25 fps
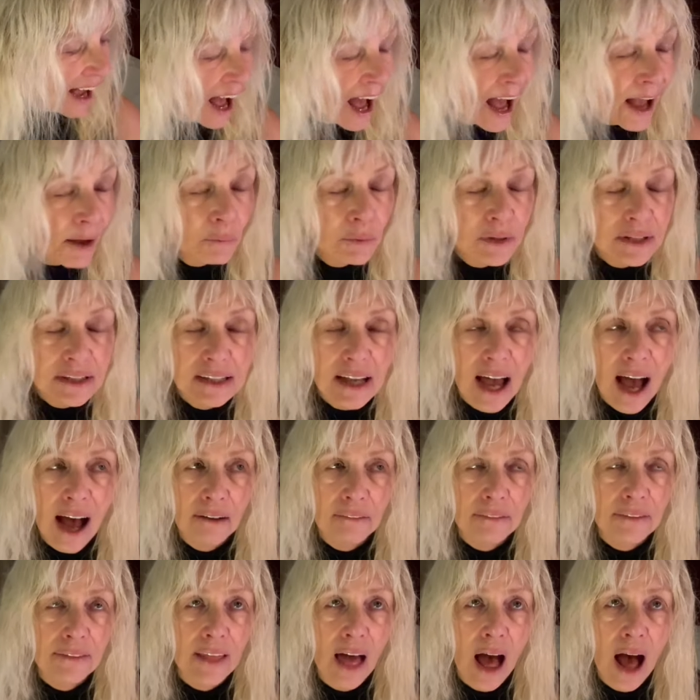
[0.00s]
I was
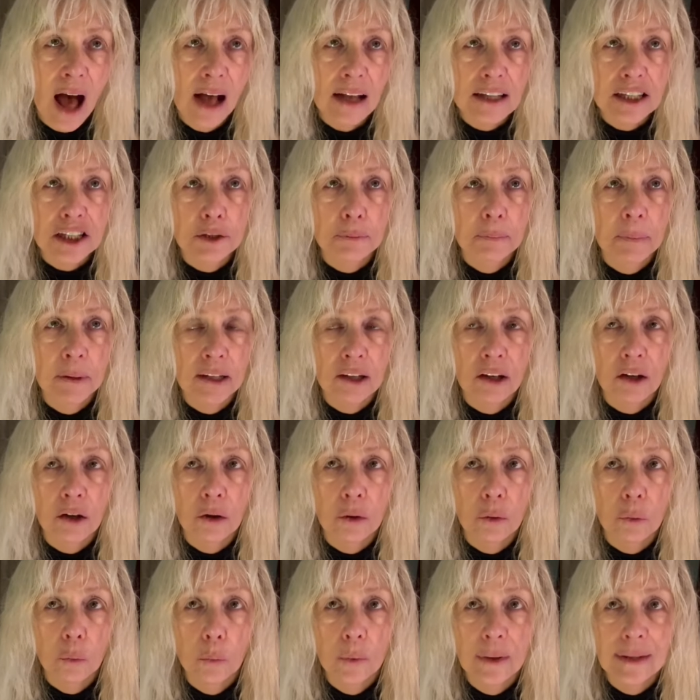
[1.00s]
out of the
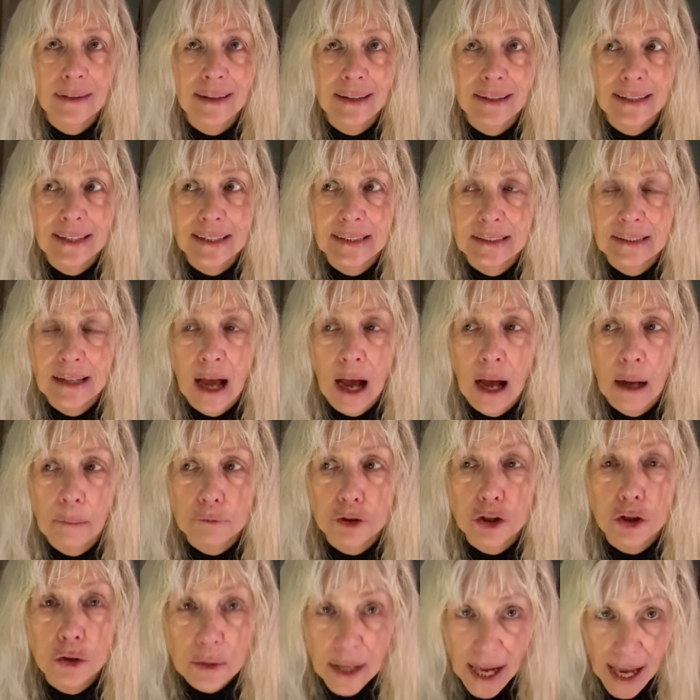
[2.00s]
hospital within um,
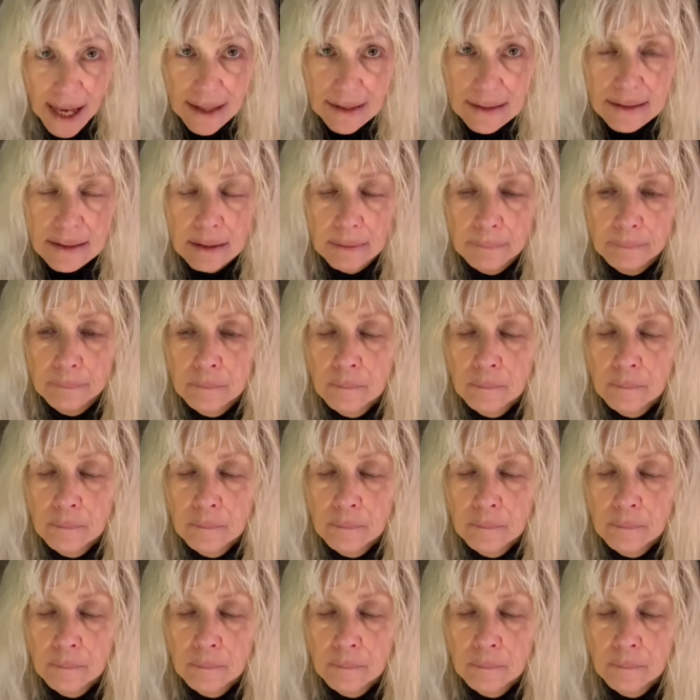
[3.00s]
two days.